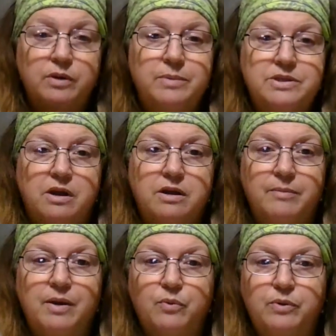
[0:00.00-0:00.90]
We're going to be
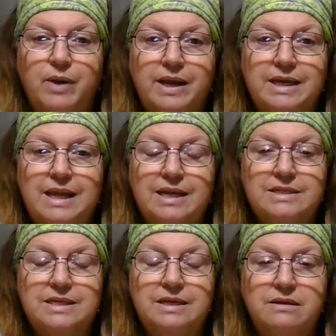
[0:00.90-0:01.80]
talking about rewriting and
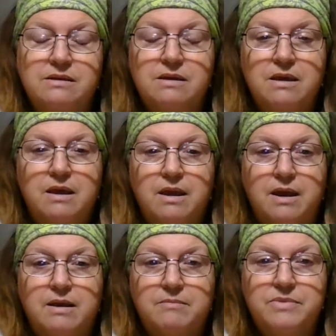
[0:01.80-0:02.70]
editing
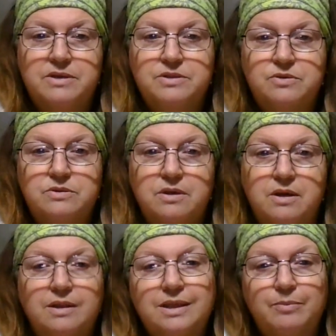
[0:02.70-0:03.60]
this
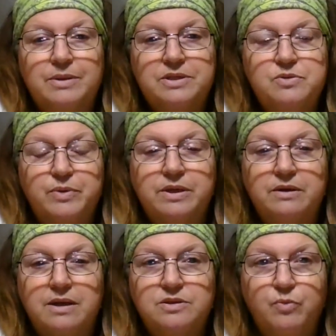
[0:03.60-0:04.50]
a little bit this
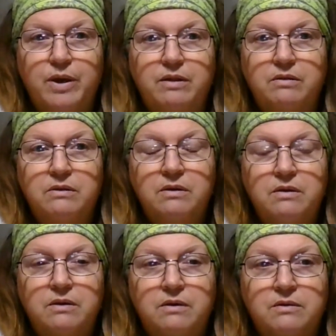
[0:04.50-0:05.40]
week as well.
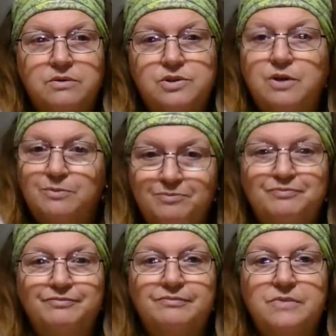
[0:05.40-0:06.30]
So
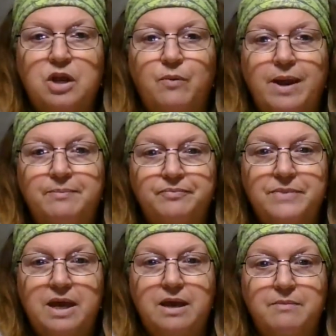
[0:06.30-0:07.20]
all right,
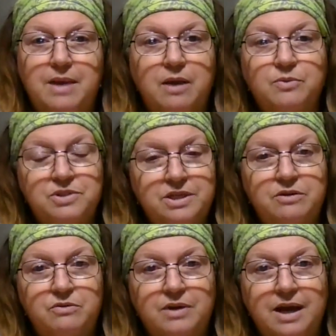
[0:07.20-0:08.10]
I will see
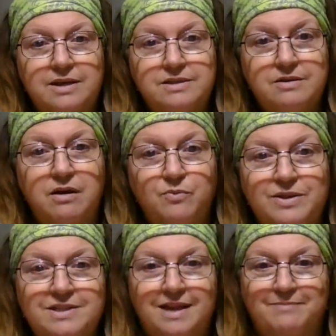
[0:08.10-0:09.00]
you guys on
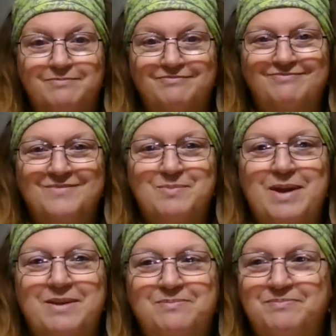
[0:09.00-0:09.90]
Wednesday.
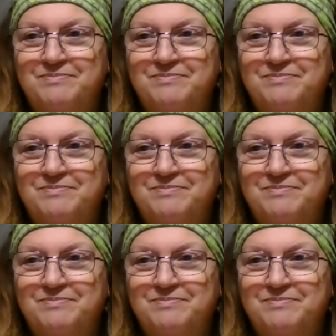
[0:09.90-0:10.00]
Bye.